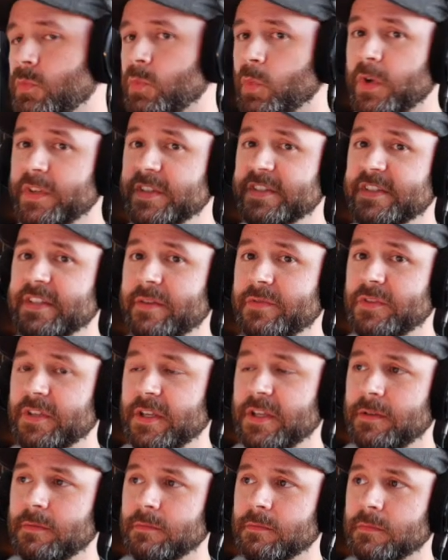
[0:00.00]

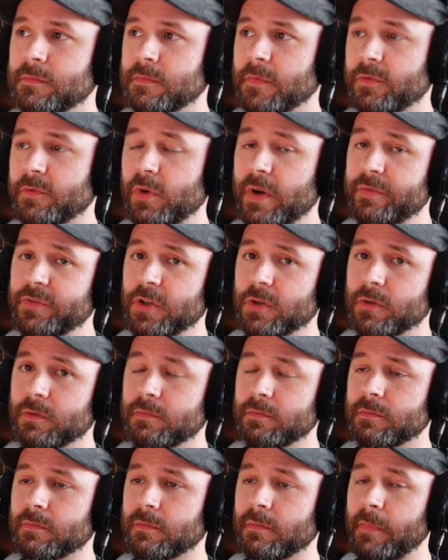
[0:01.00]
170 of revenue
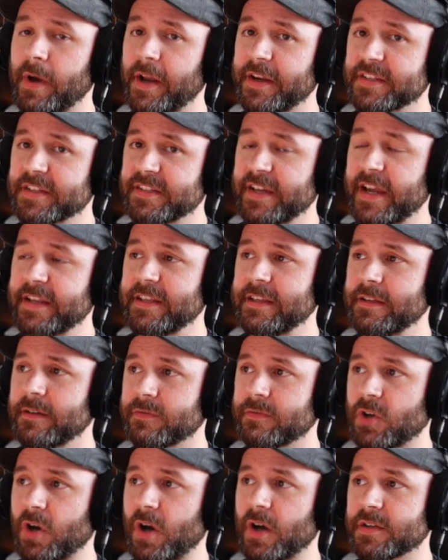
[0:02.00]
minus 90
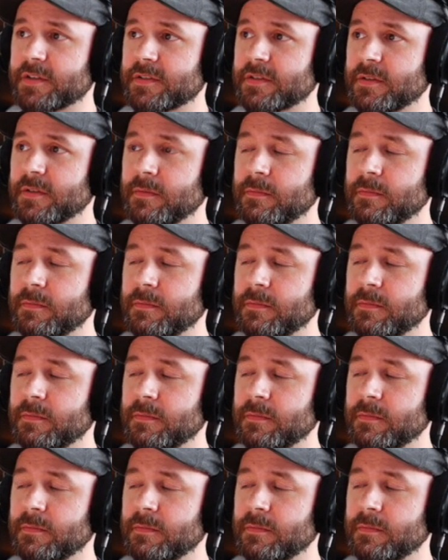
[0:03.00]
of cost